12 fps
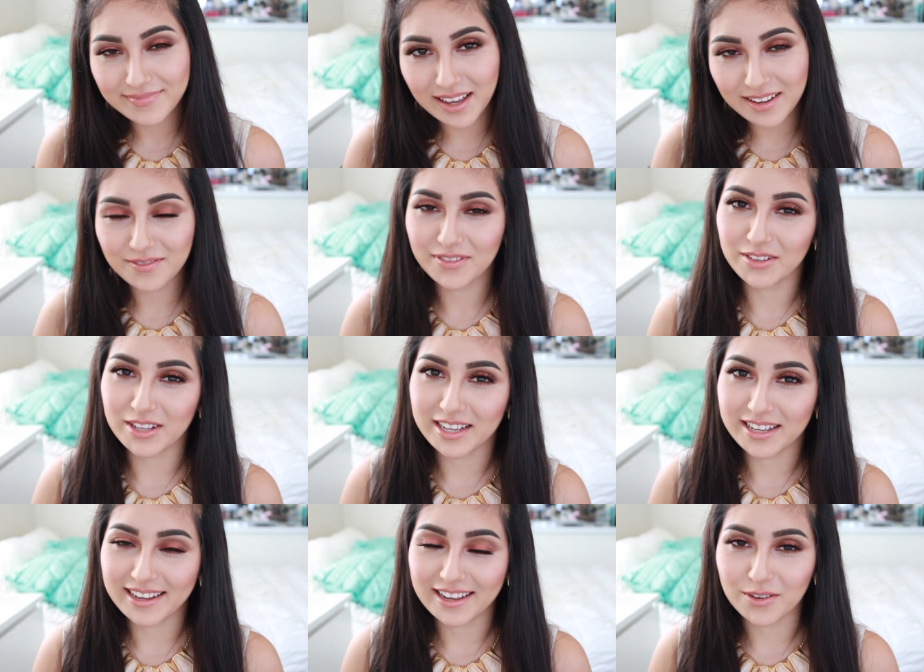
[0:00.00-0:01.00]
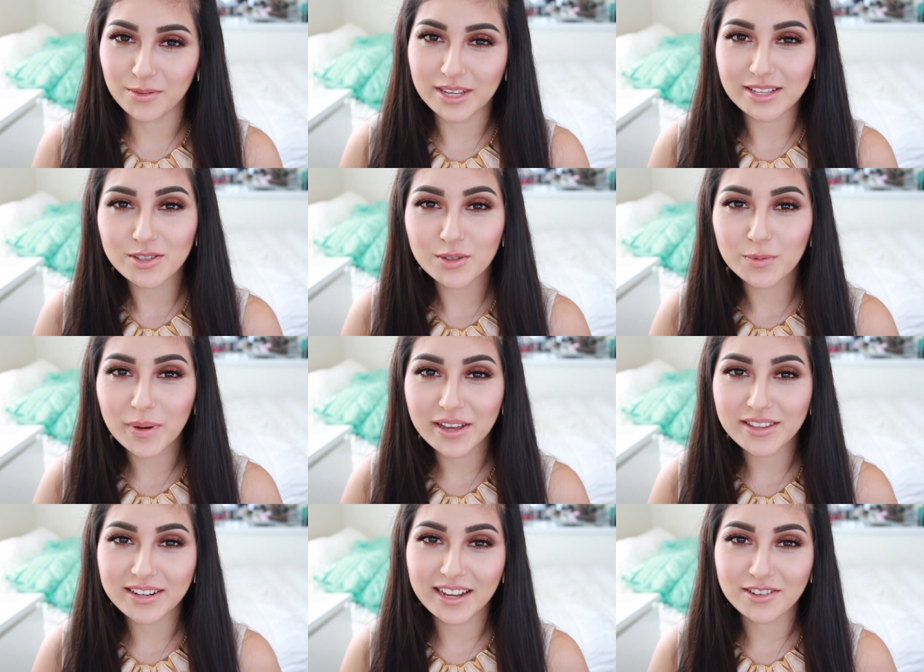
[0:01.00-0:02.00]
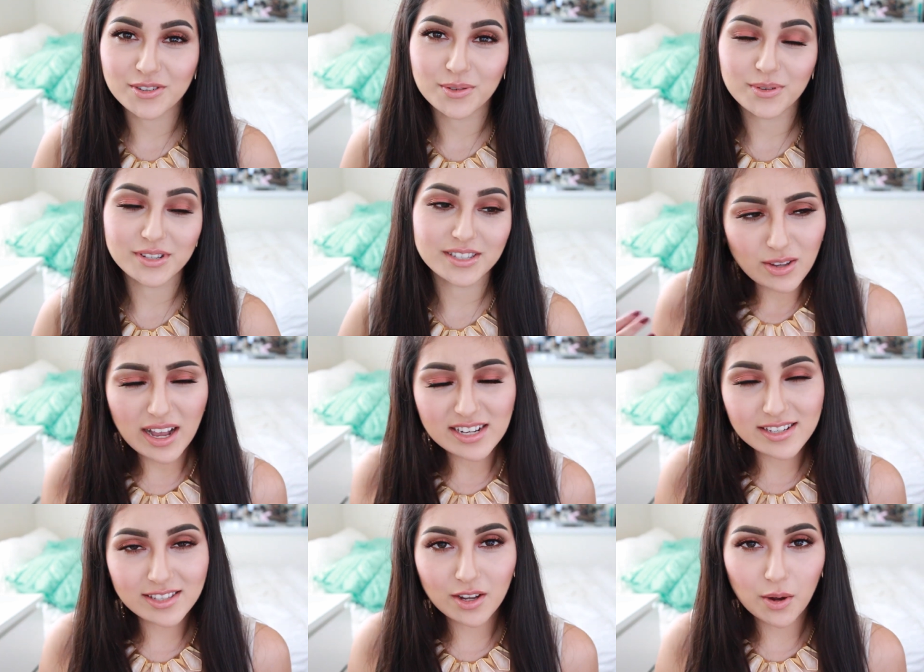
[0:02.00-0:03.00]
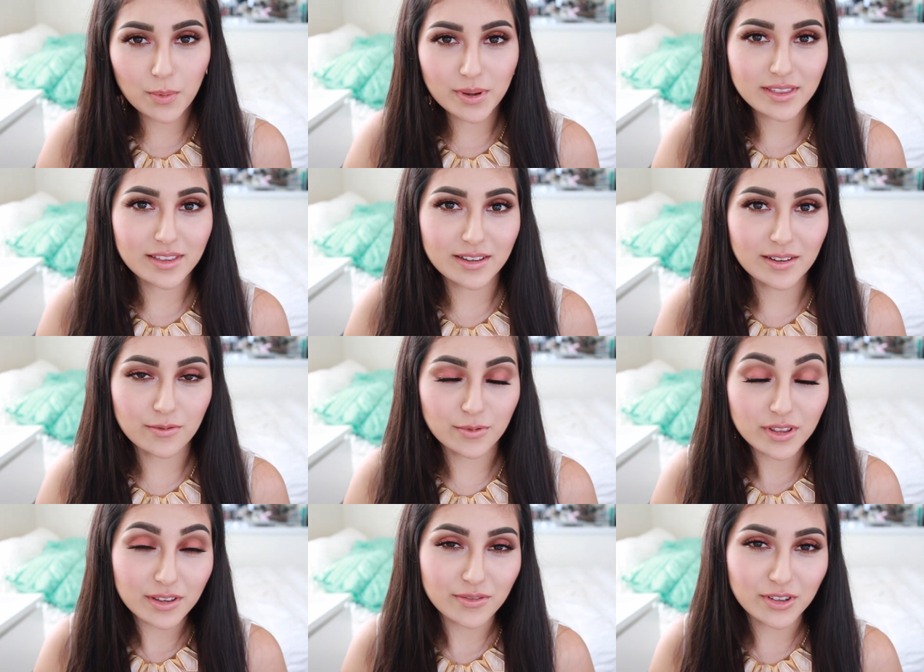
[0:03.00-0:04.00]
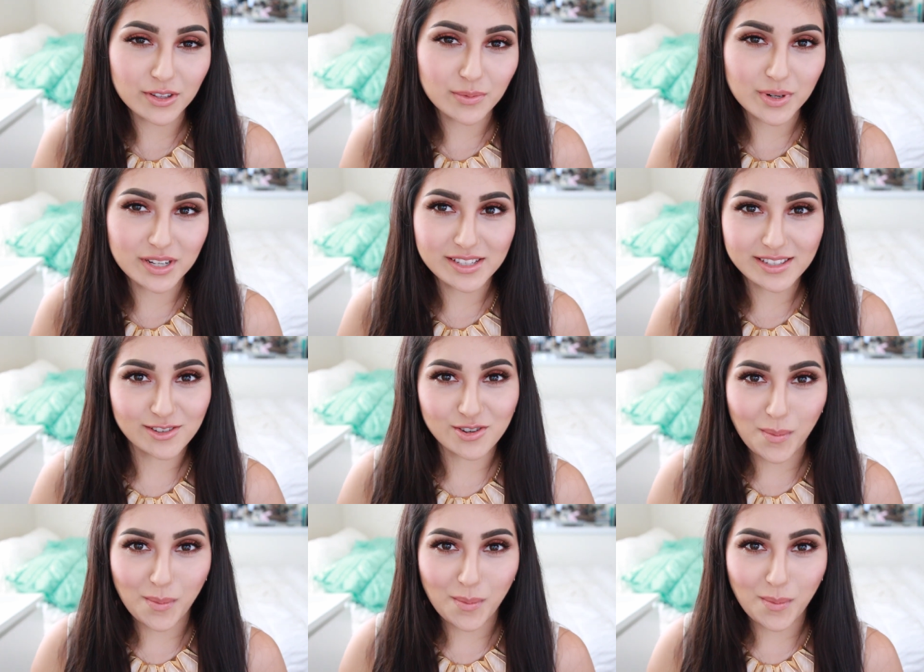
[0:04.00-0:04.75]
I feel like I don't need to buy the natural ones, so I just go with the really voluminous and